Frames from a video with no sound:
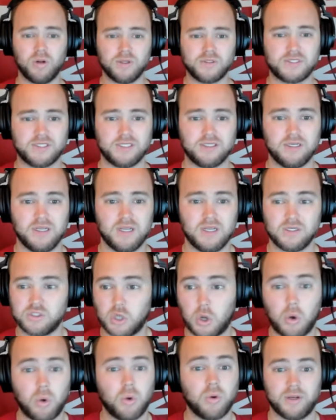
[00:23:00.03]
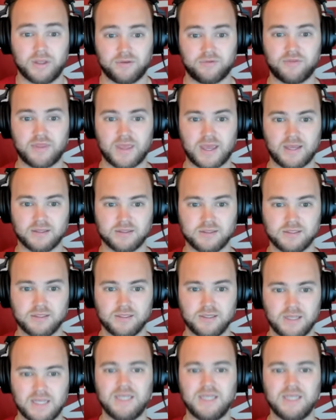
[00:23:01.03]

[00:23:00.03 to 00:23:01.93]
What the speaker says: Woodson told us that.